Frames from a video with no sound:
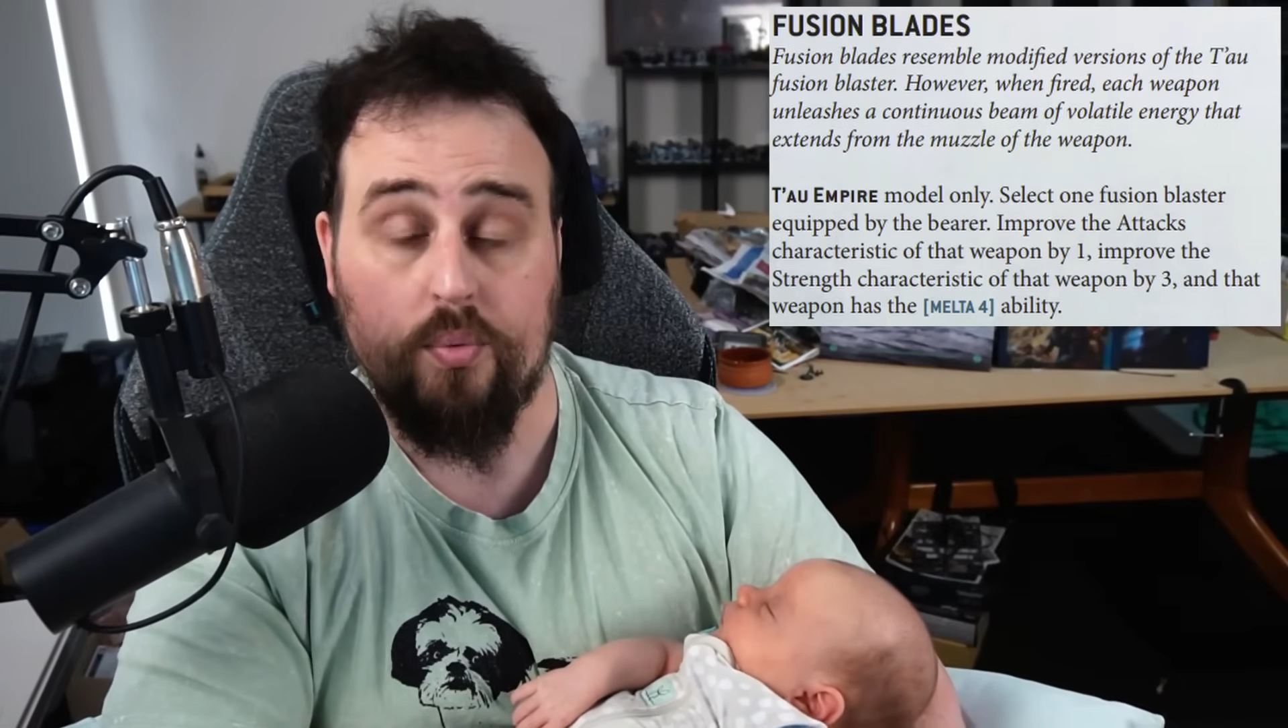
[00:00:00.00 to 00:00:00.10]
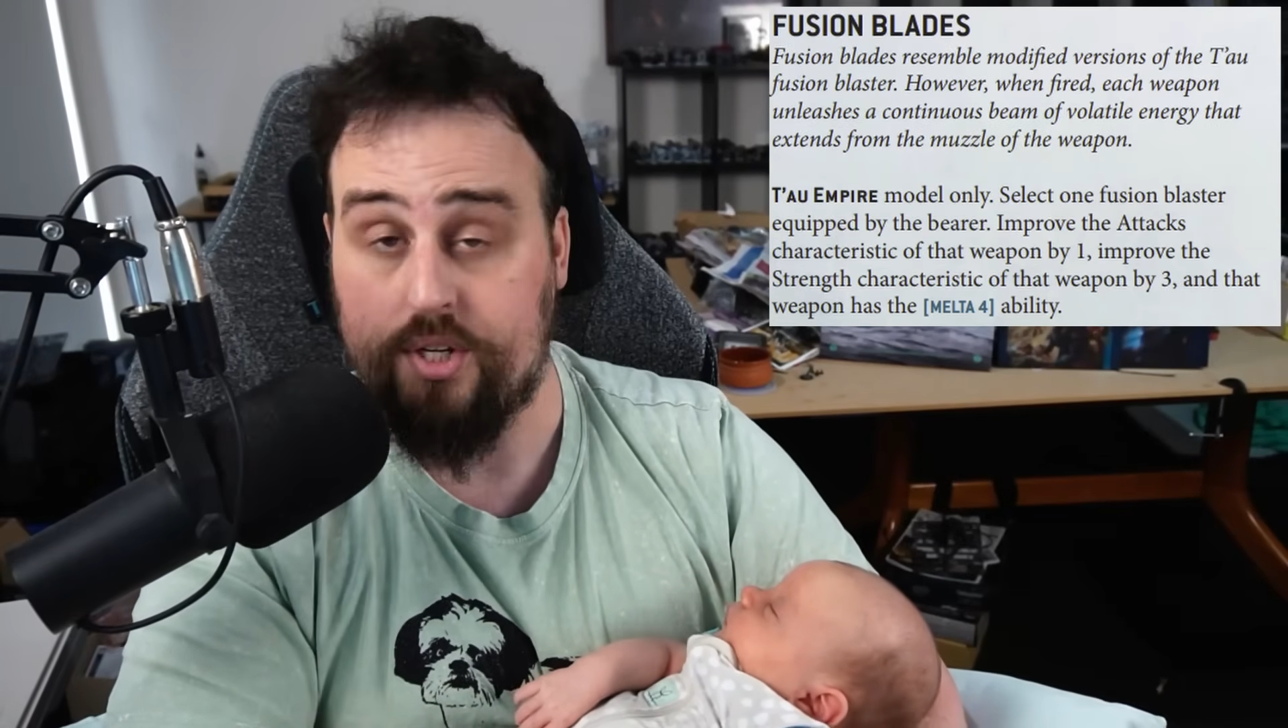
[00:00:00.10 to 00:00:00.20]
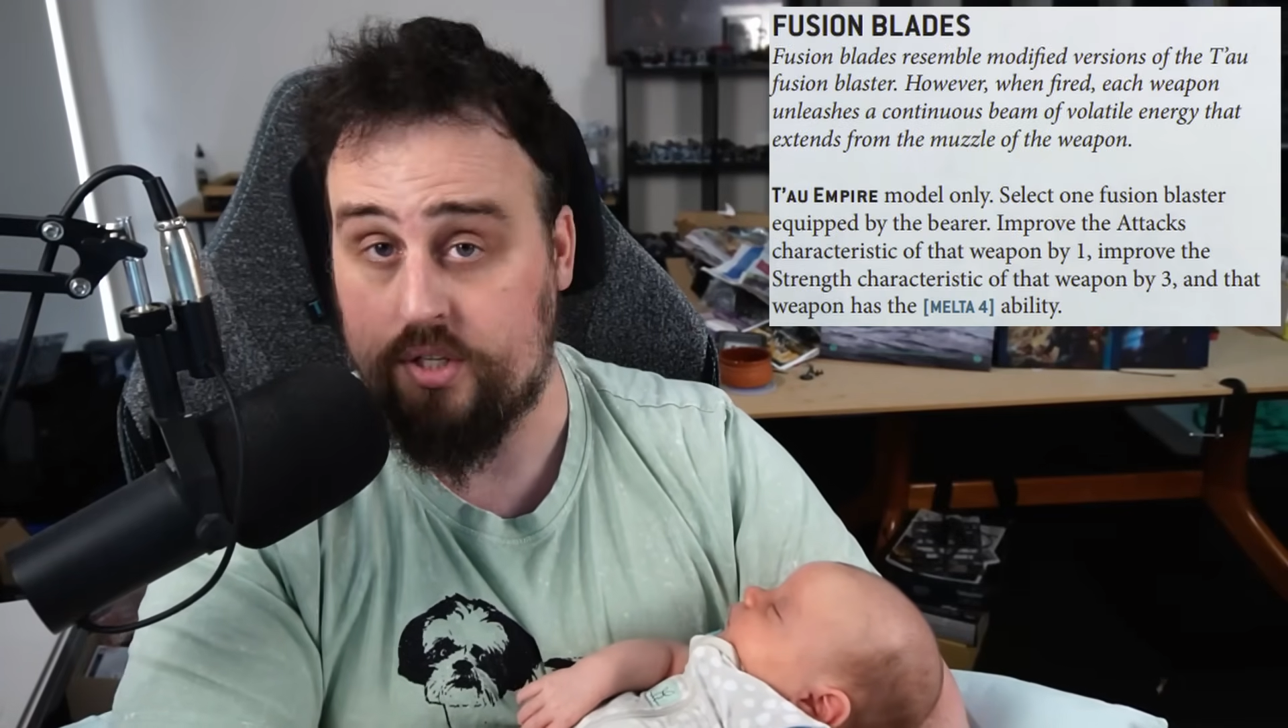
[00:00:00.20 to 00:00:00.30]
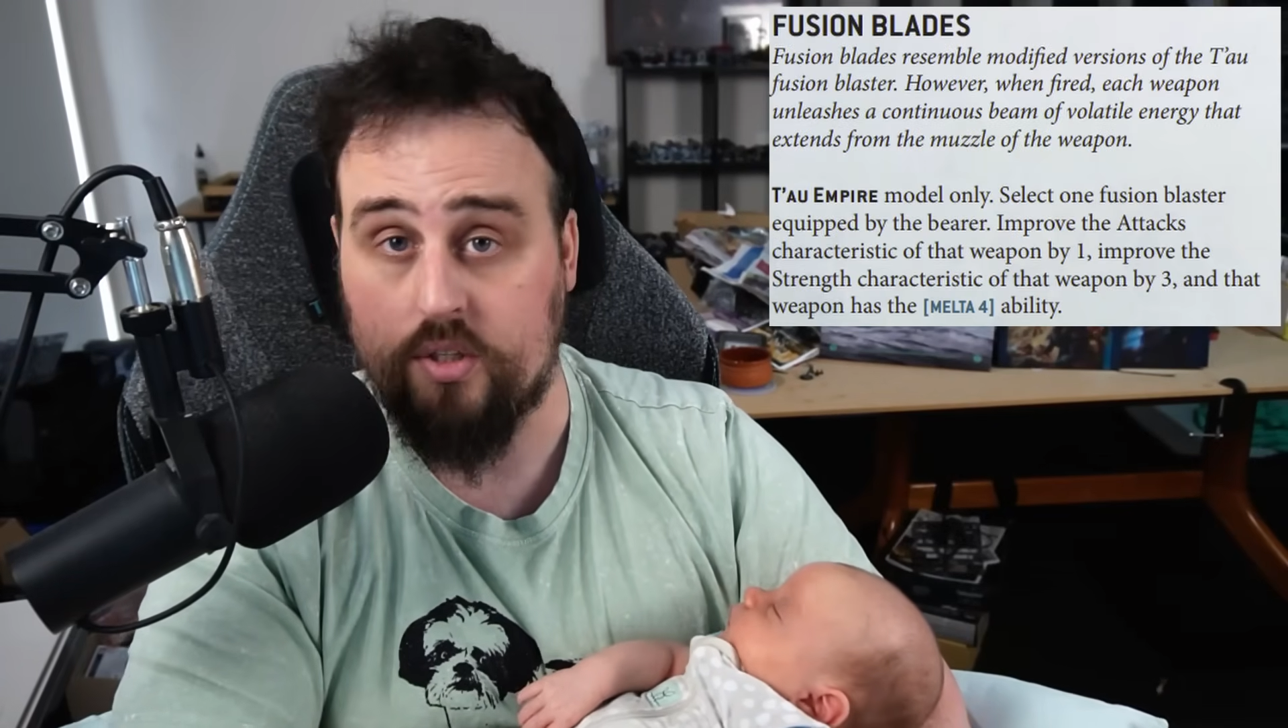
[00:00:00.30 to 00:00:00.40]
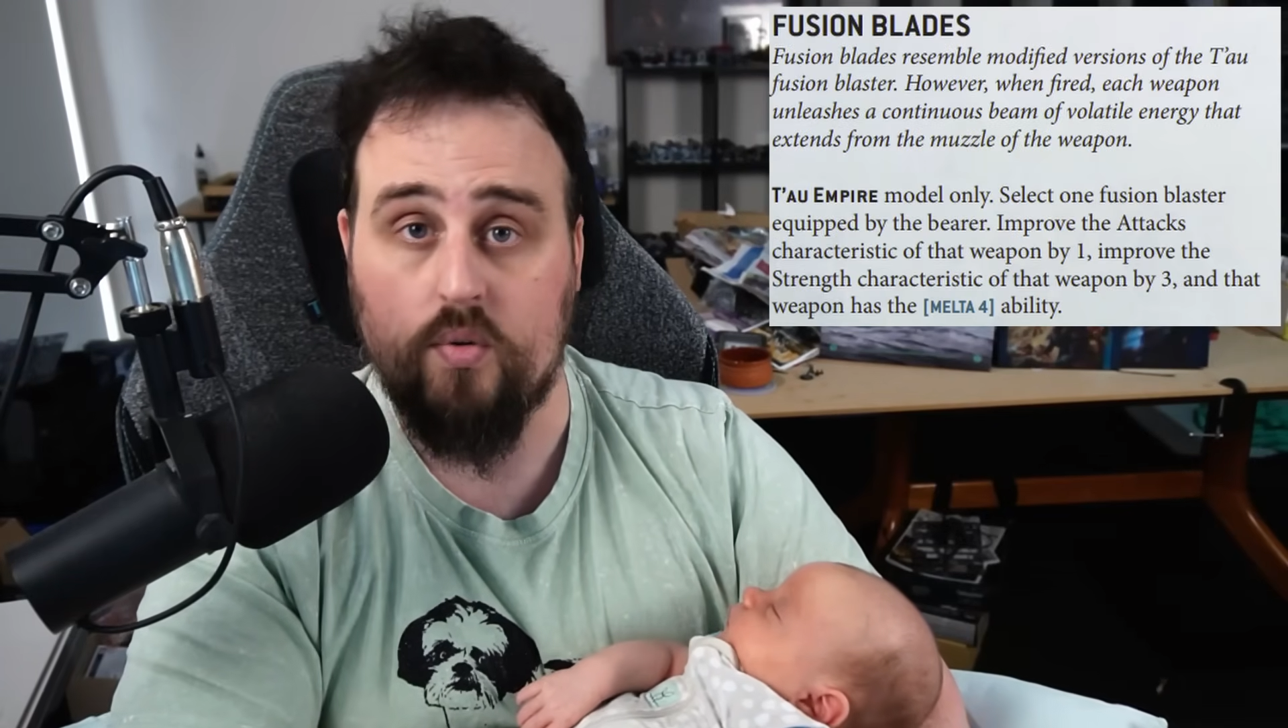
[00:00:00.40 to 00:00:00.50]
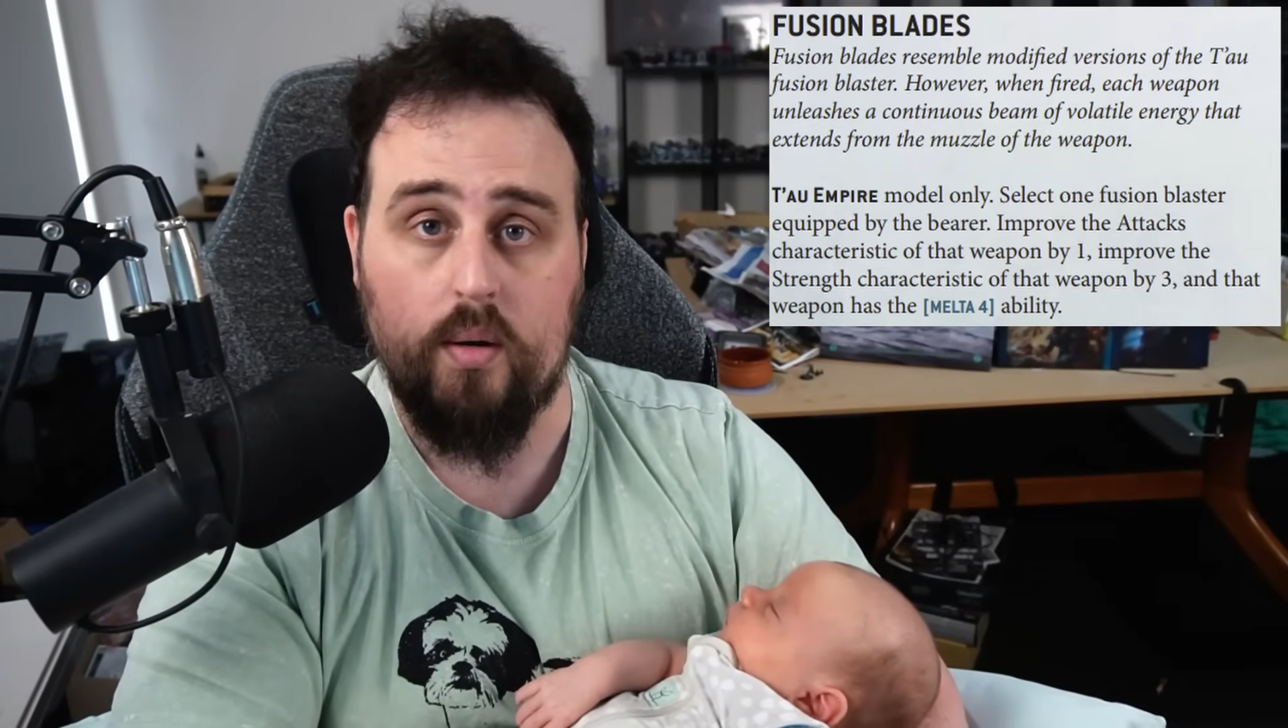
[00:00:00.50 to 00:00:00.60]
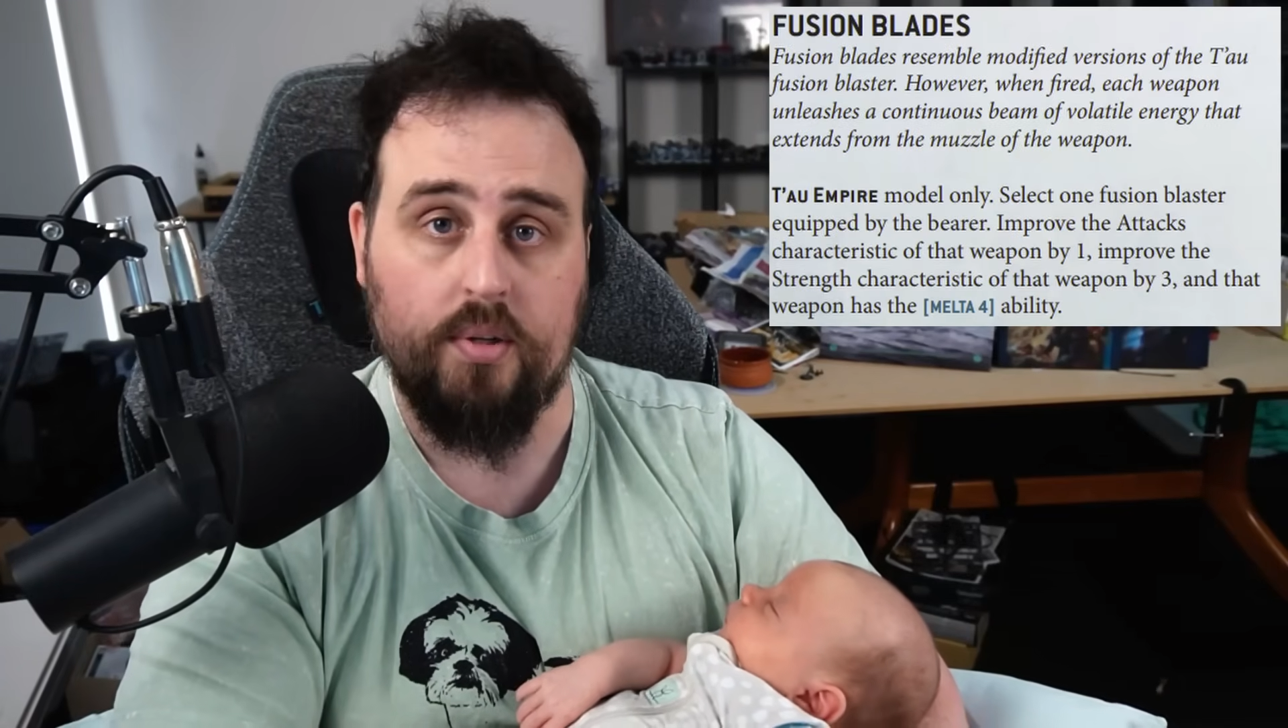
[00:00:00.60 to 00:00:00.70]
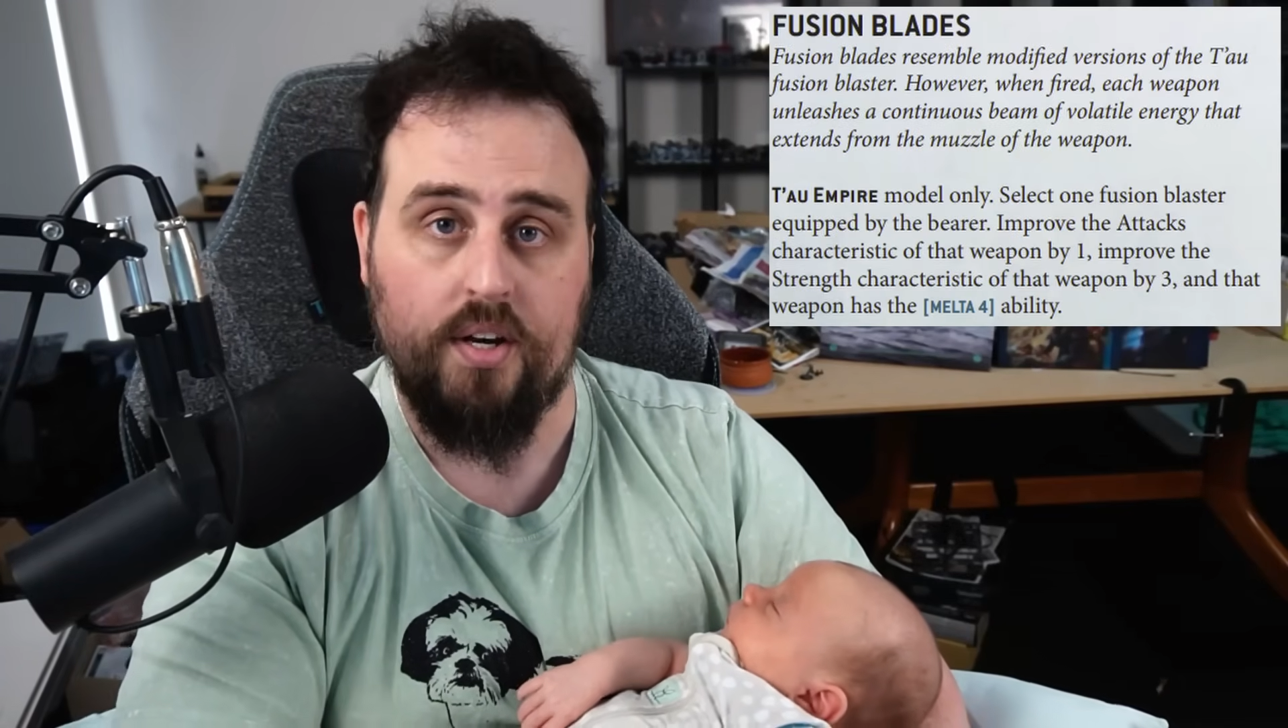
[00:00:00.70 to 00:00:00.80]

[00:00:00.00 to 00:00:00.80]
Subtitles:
which is incredibly